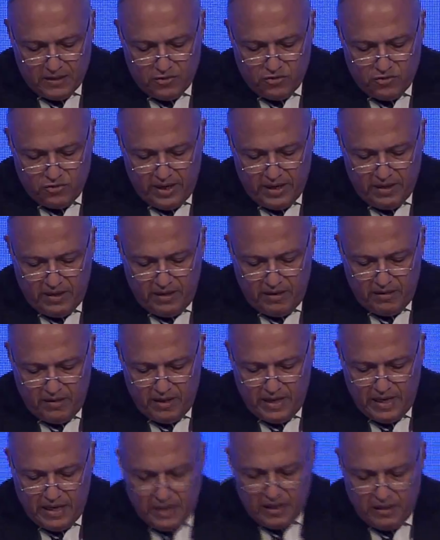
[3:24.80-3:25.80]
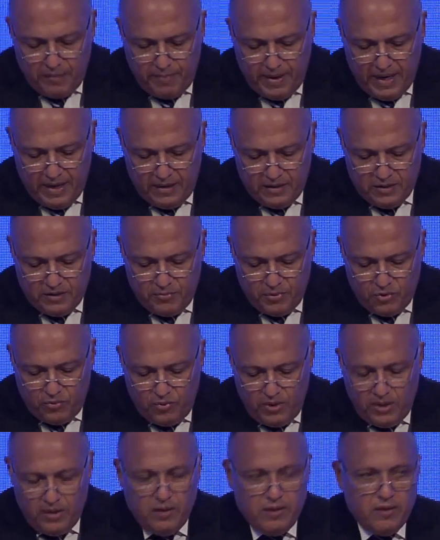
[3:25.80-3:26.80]
striking the delicate balance
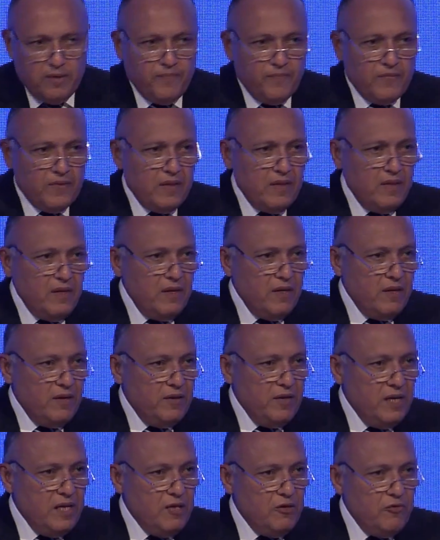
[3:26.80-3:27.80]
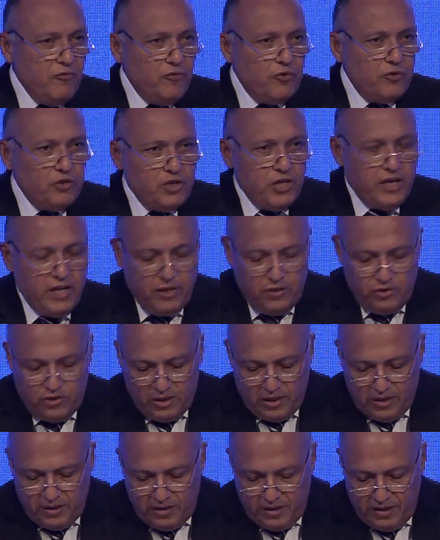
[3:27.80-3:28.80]
between the need for change
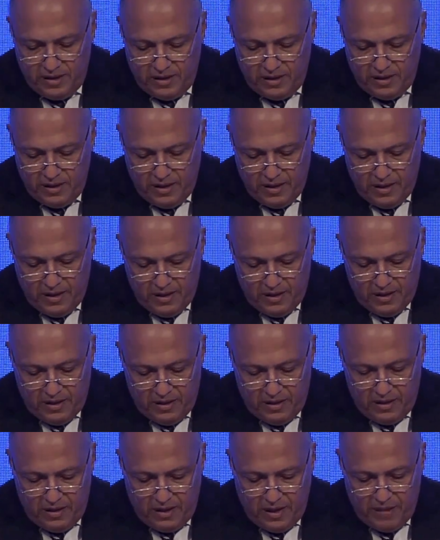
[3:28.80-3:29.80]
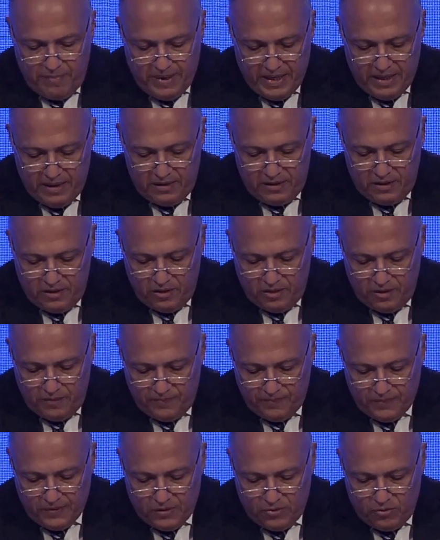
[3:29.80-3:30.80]
and the ability
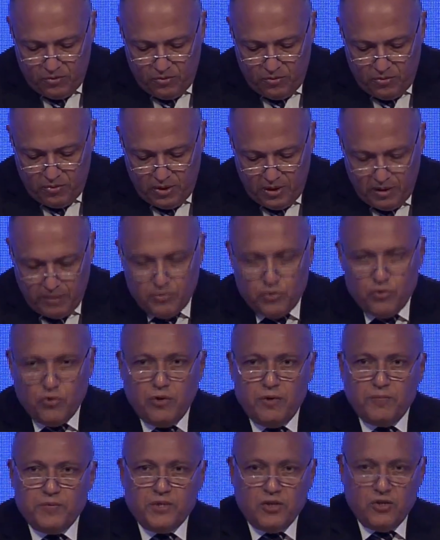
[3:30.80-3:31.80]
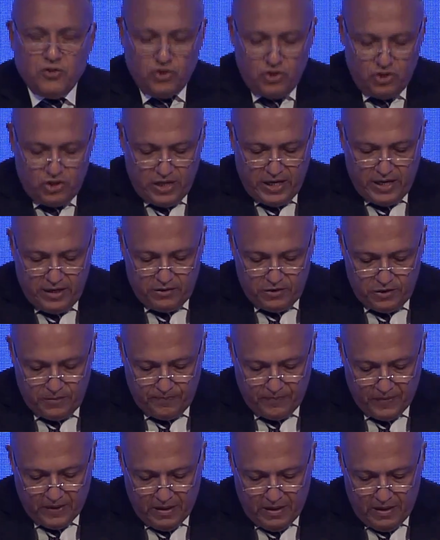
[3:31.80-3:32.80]
to absorb such change
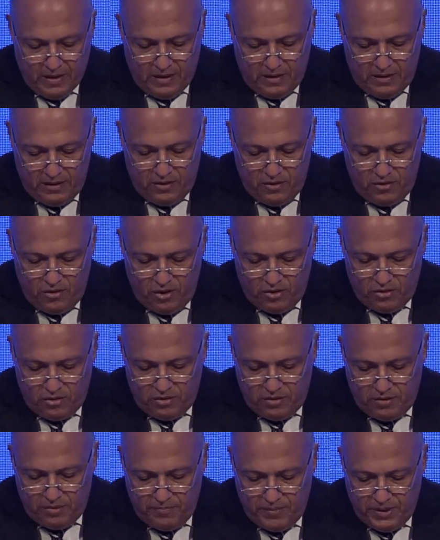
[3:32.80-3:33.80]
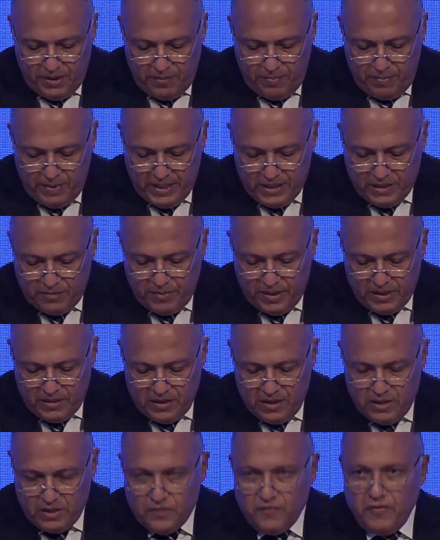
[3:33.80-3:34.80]
need not be replaced by
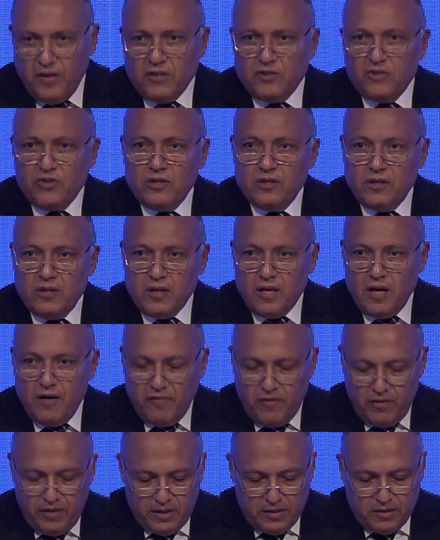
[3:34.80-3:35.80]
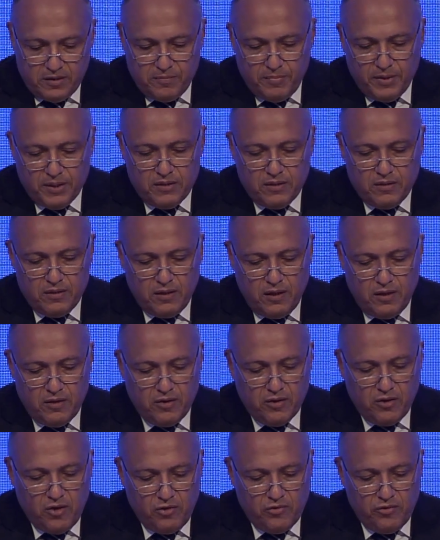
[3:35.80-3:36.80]
dysfunctional governance, but on
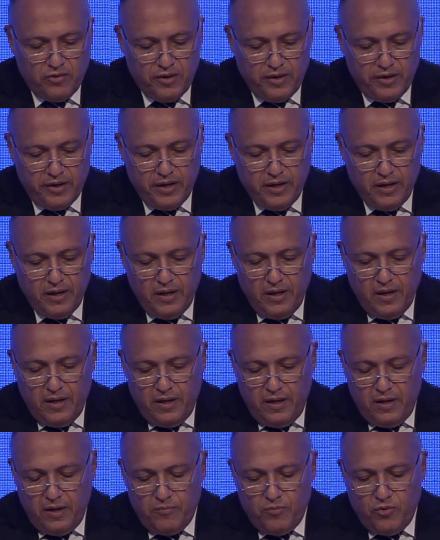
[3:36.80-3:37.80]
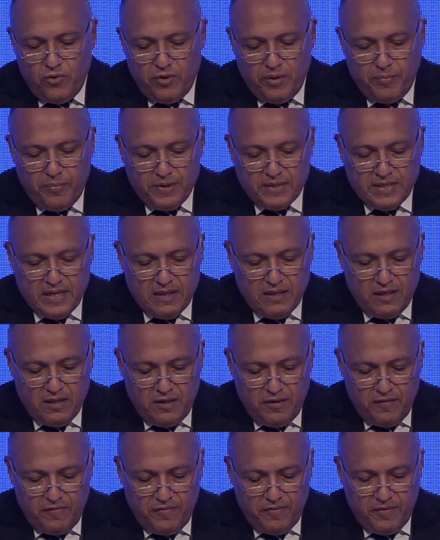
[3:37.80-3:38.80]
the contrary, a more
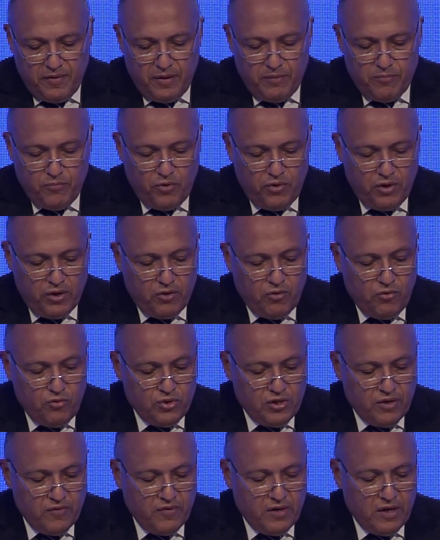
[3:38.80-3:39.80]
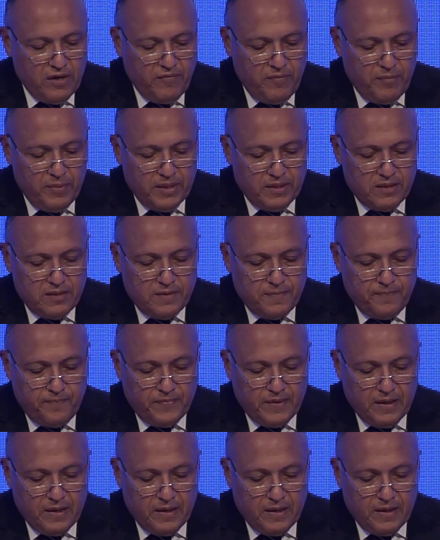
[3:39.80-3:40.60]
representative and more inclusive governance.